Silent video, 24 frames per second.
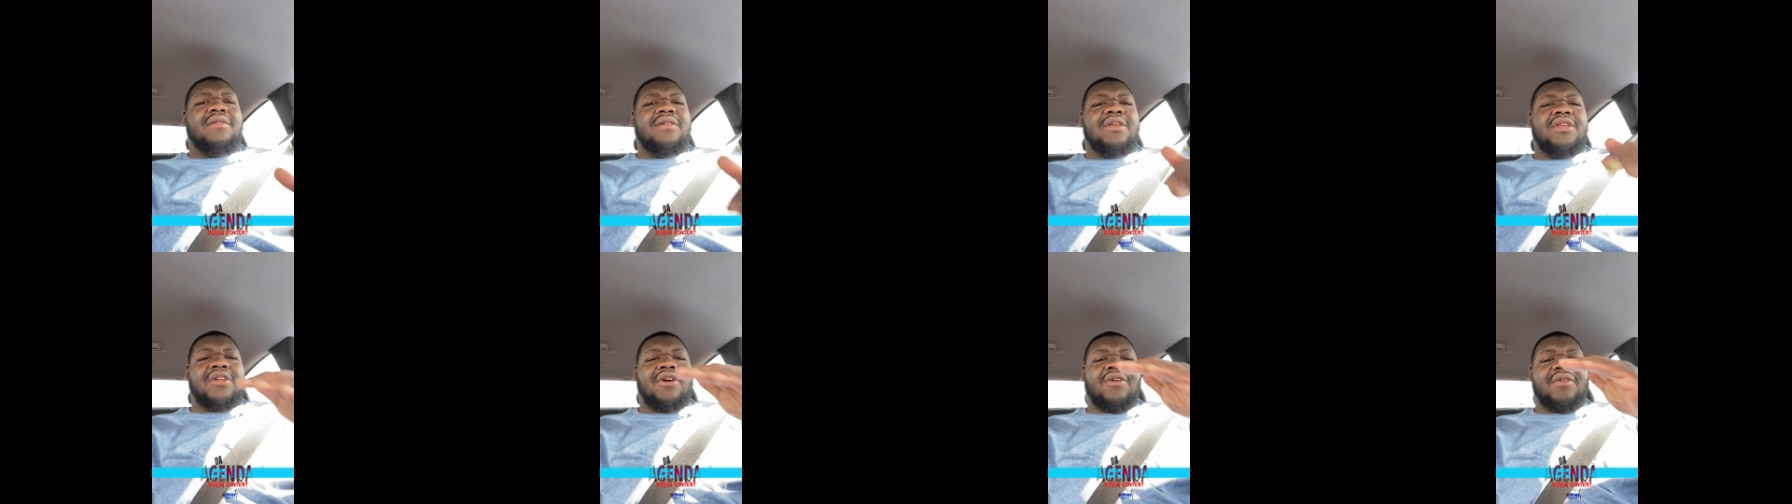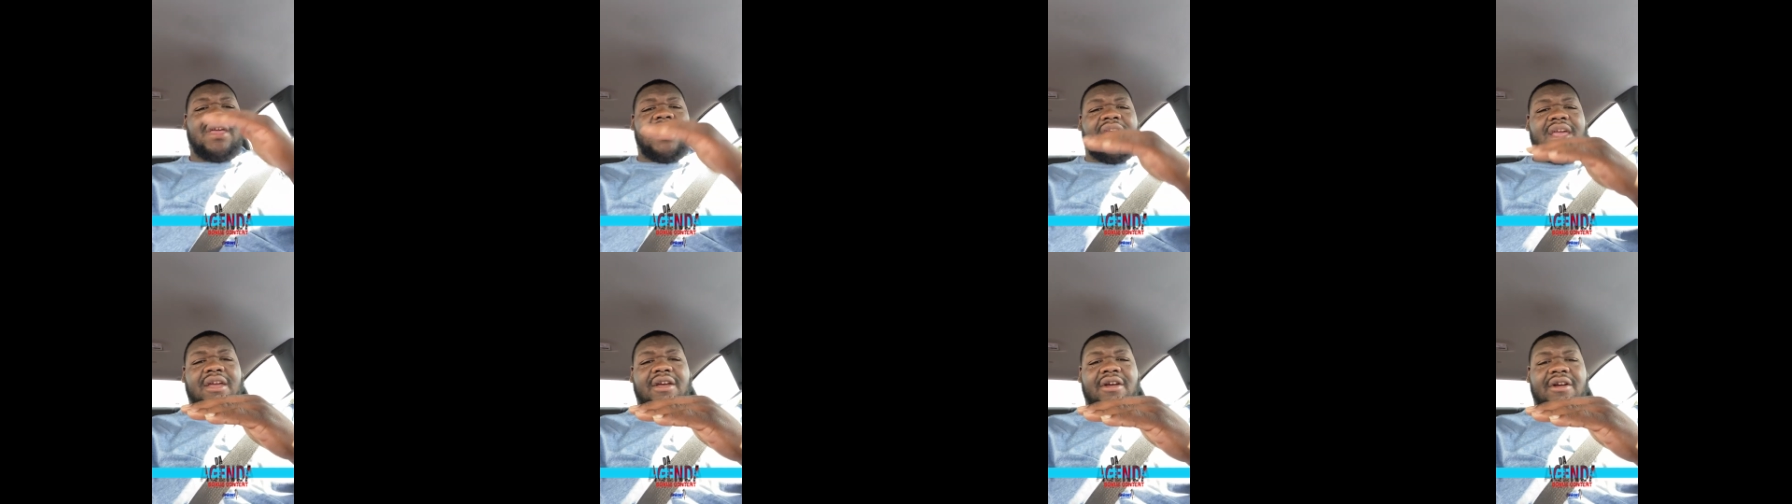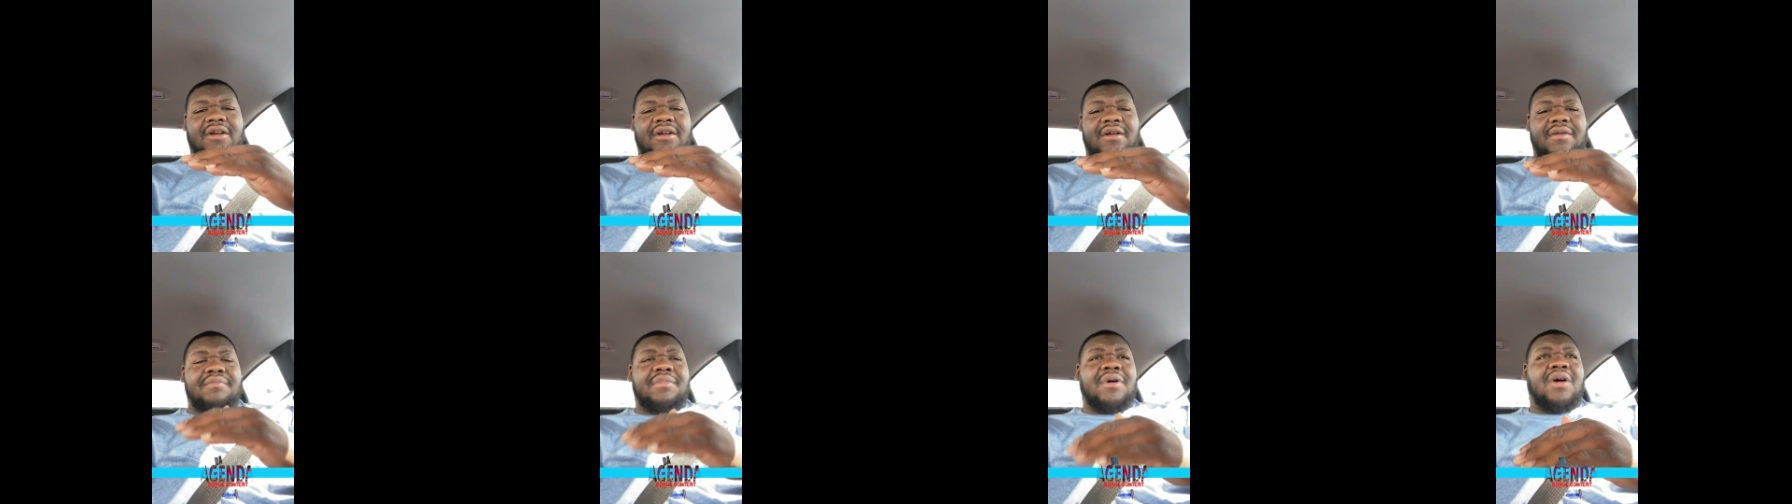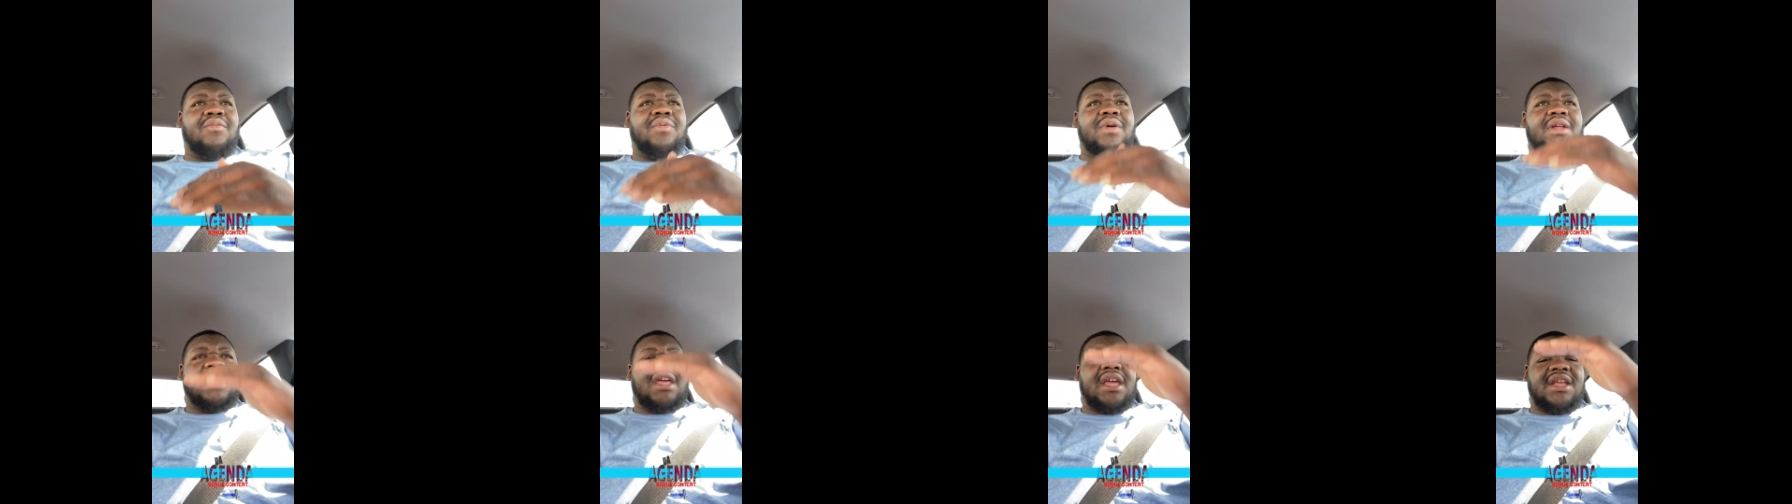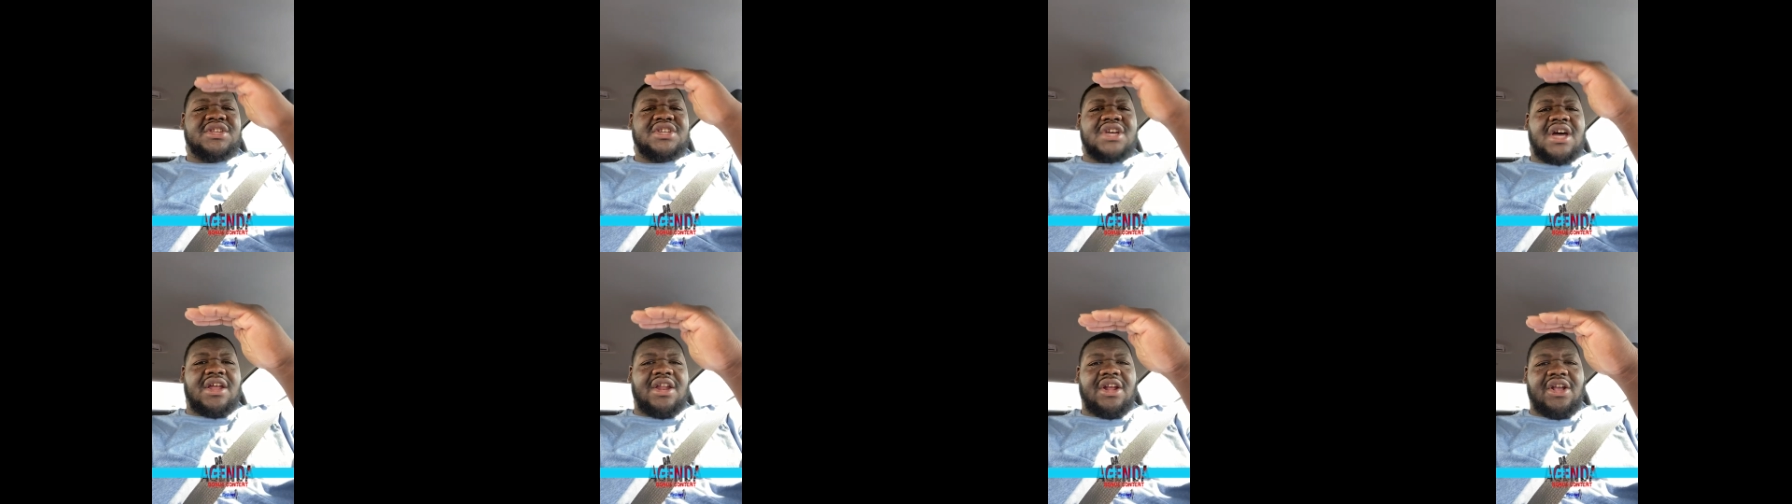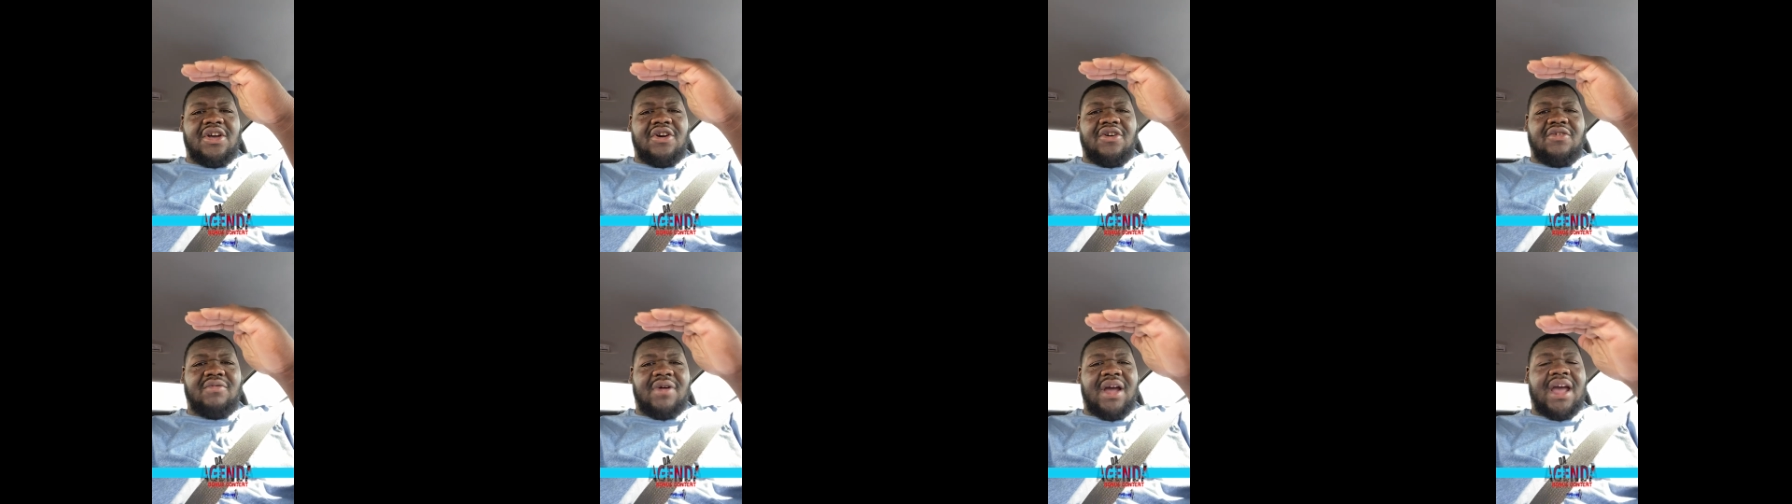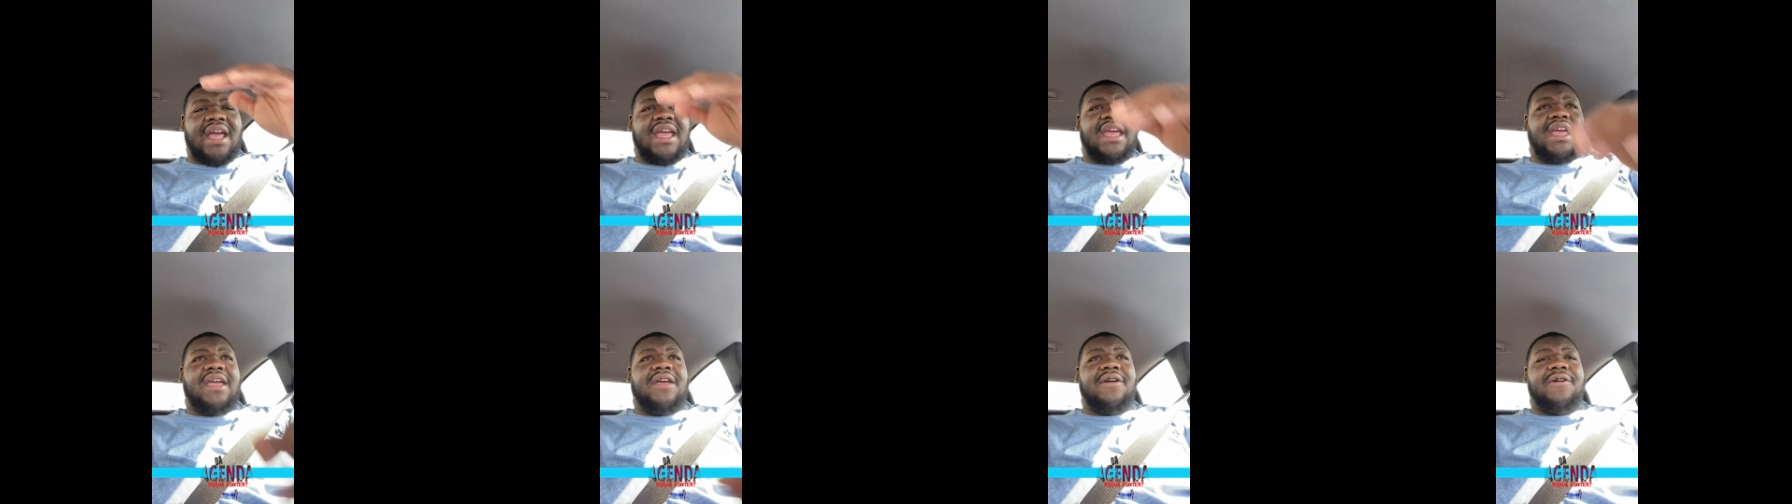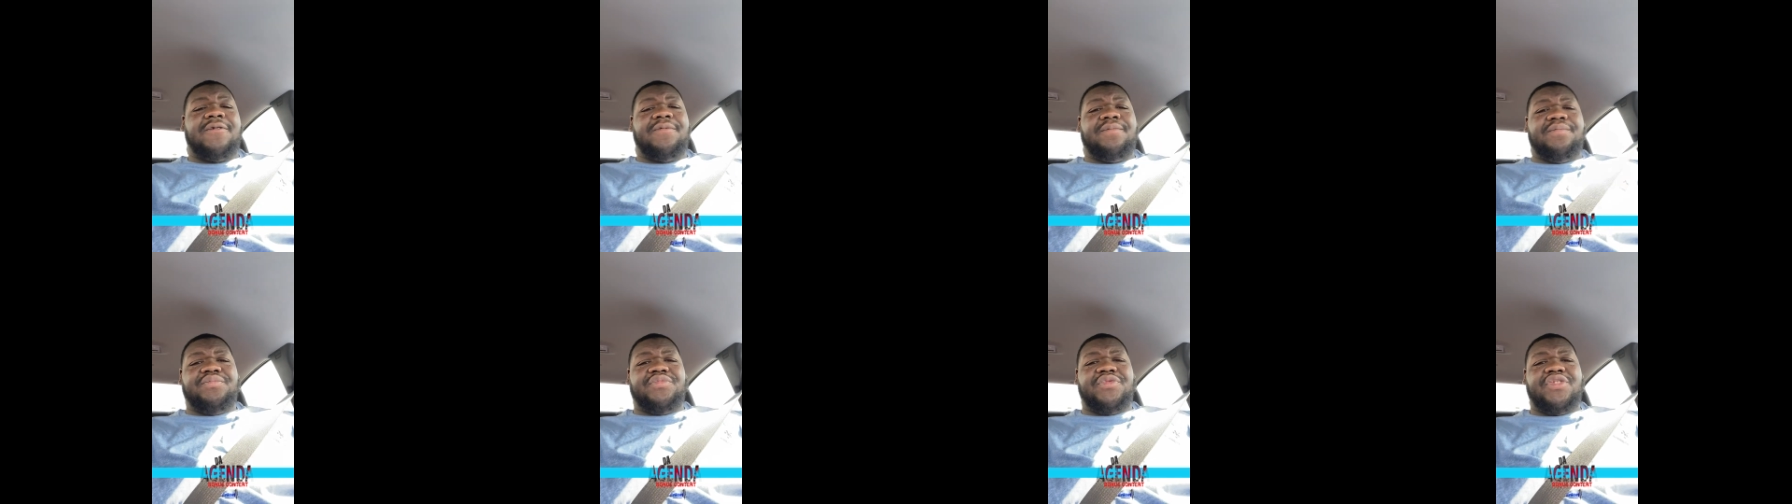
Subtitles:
you know, here, but we need y'all to go right here.